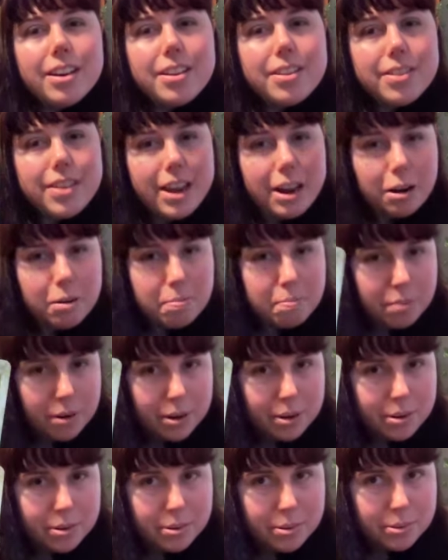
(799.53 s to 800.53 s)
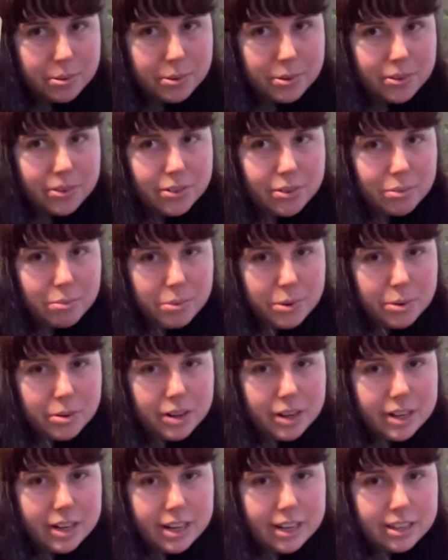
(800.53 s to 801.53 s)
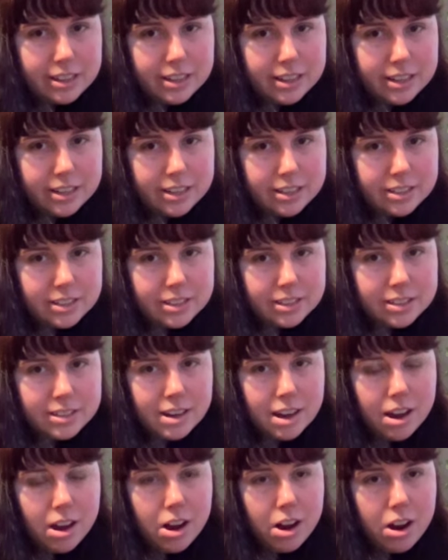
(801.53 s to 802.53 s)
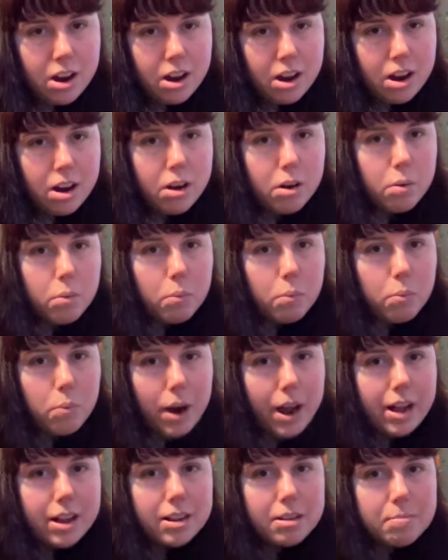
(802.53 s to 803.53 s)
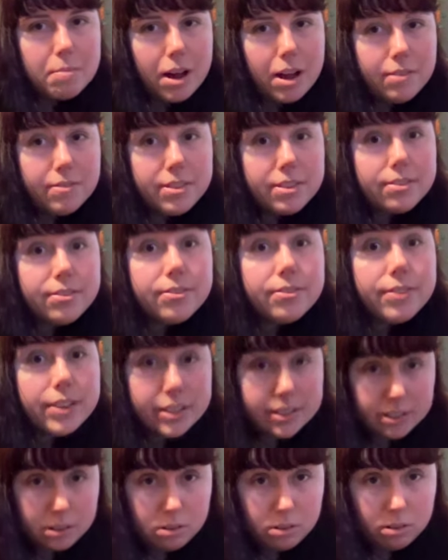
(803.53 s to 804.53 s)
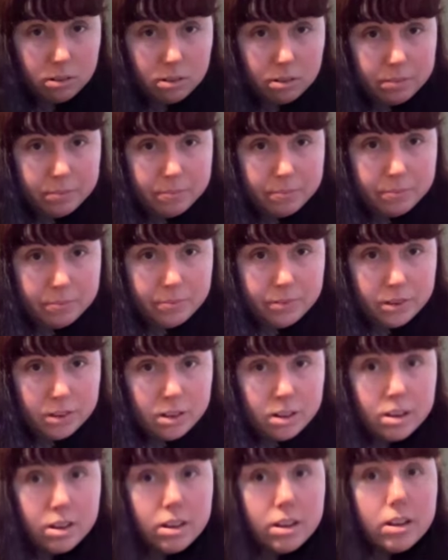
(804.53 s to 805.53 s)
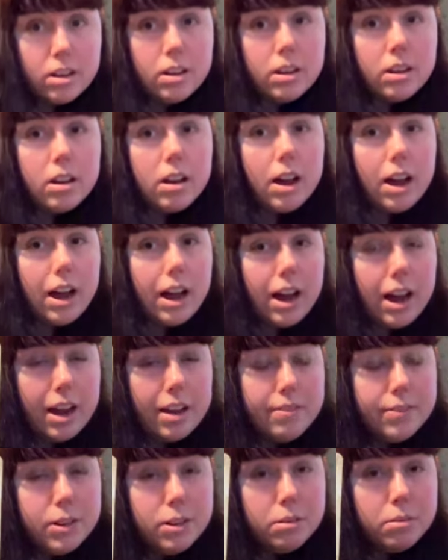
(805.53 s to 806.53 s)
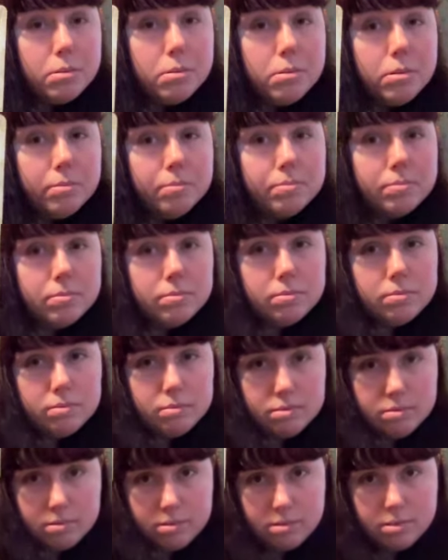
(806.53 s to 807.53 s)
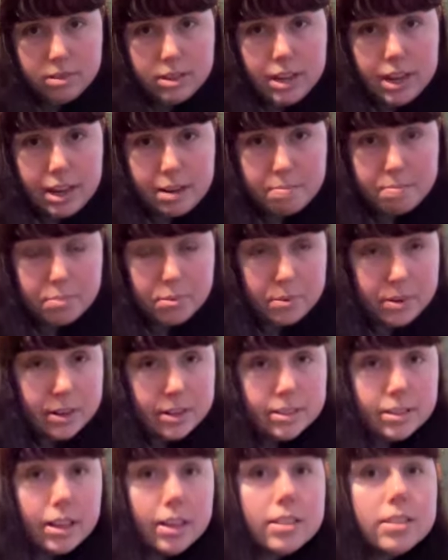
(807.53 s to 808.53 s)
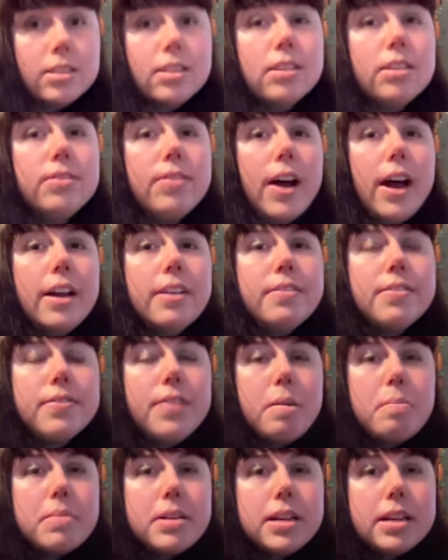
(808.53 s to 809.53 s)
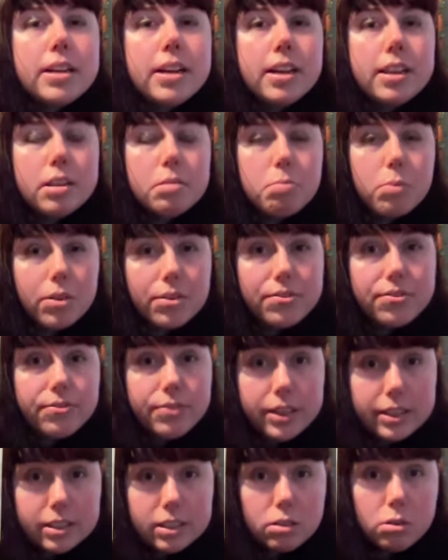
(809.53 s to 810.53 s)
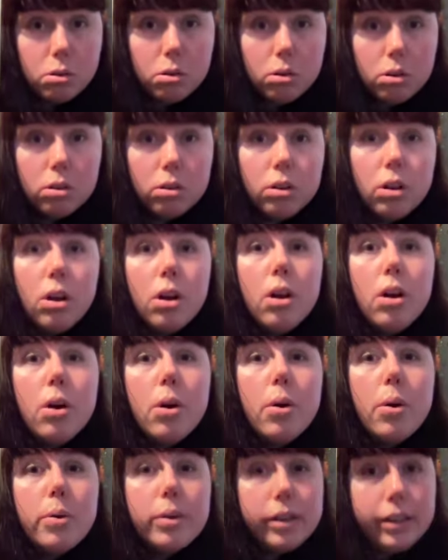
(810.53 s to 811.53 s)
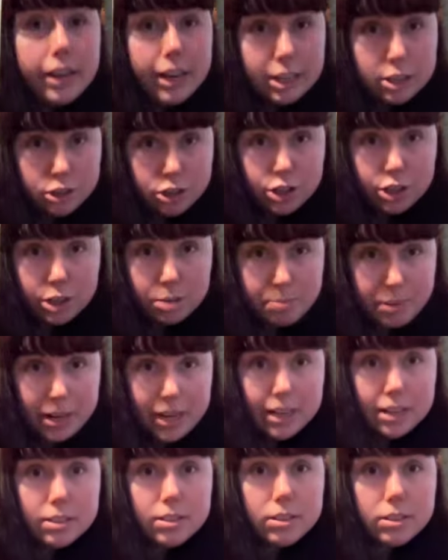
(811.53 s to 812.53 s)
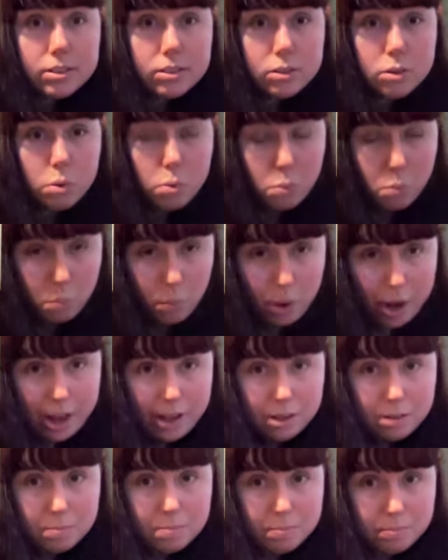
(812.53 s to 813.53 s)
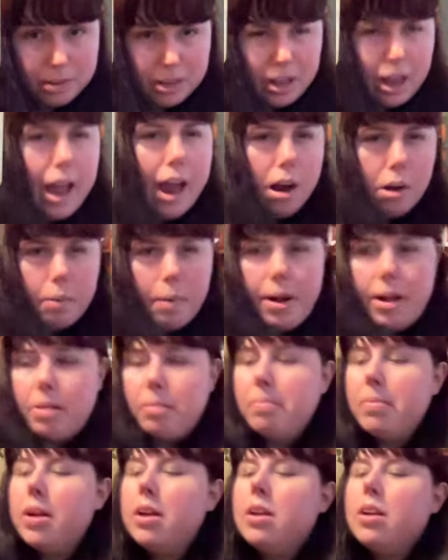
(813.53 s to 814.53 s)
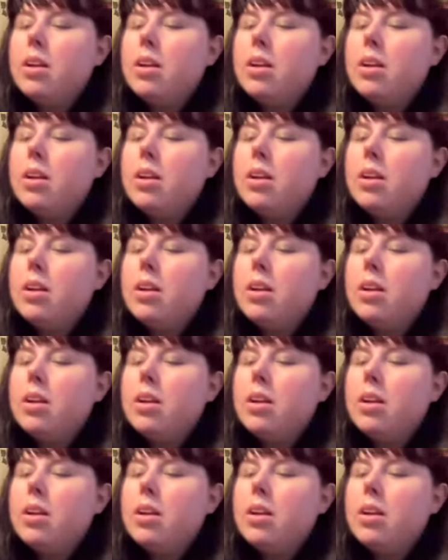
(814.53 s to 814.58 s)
They are both rooted in this realm of the physical. I view the Empress as the divine feminine in the more physical, nature-based realm, like our realm.